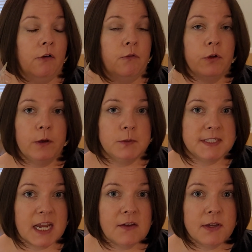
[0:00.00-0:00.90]
for those
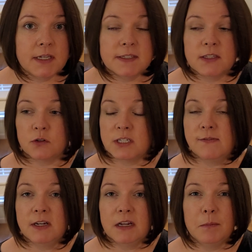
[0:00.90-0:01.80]
savings. There's
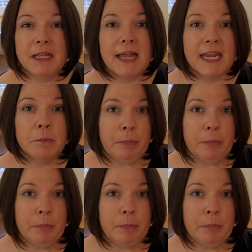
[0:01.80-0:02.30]
even going to be like